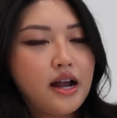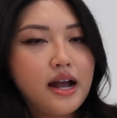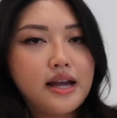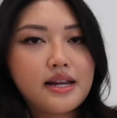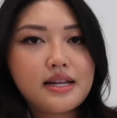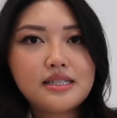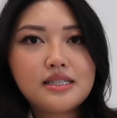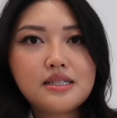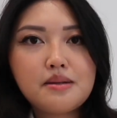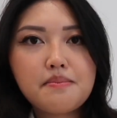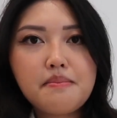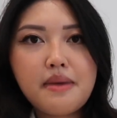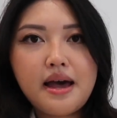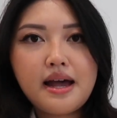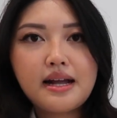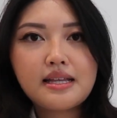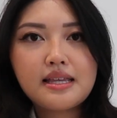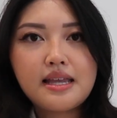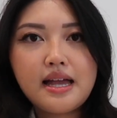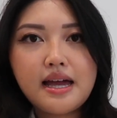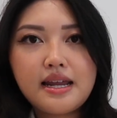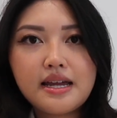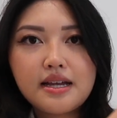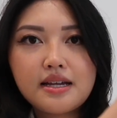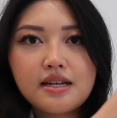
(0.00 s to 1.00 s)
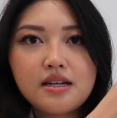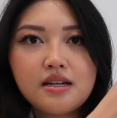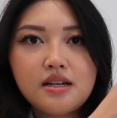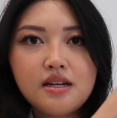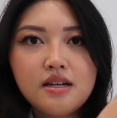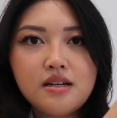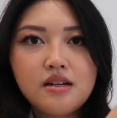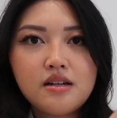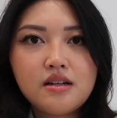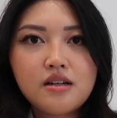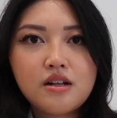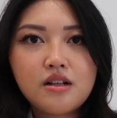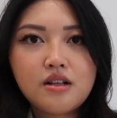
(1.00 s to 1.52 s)
and it's a magnetic
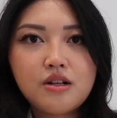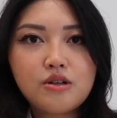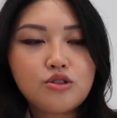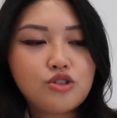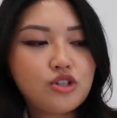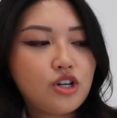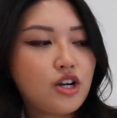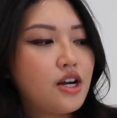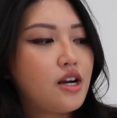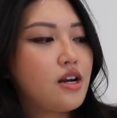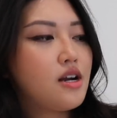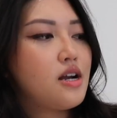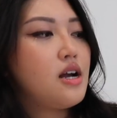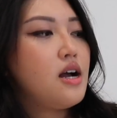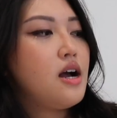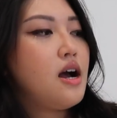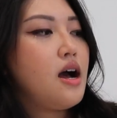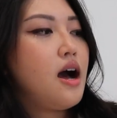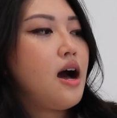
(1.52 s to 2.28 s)
closure.